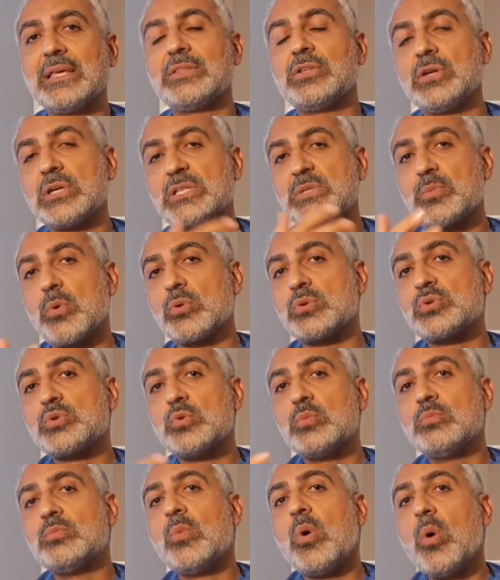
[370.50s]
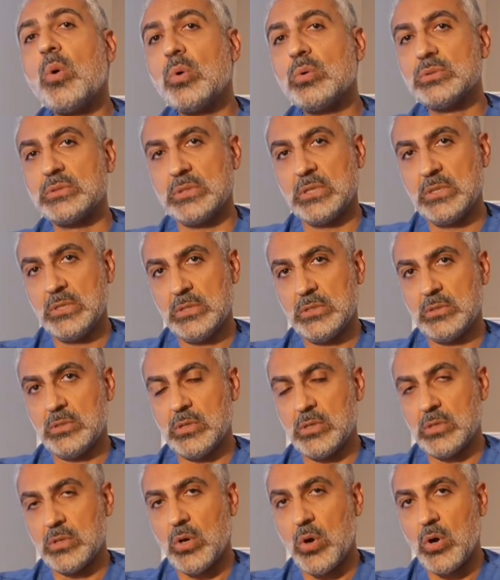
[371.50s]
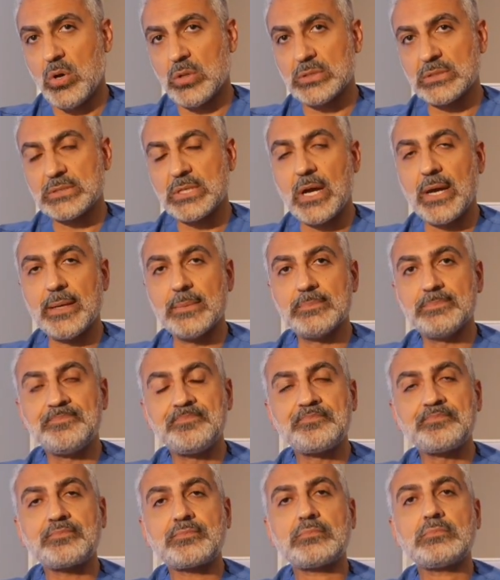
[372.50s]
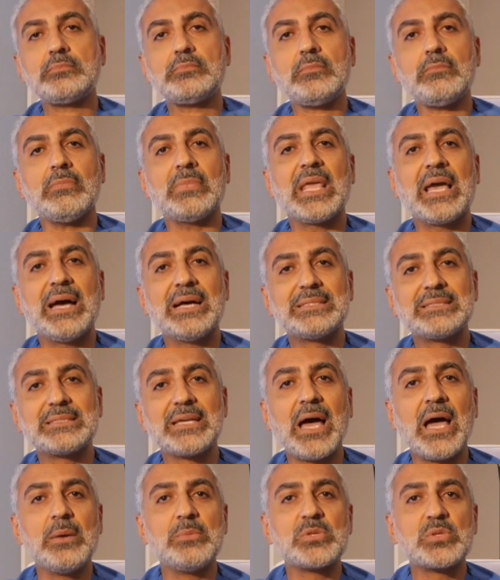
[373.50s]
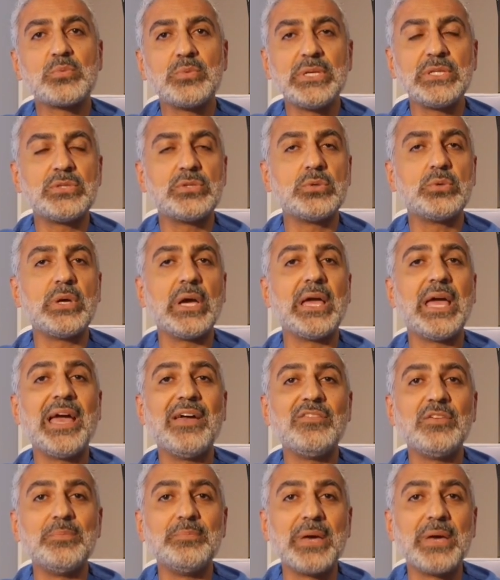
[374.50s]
that they're exposed to mold all the time. At times we do a heavy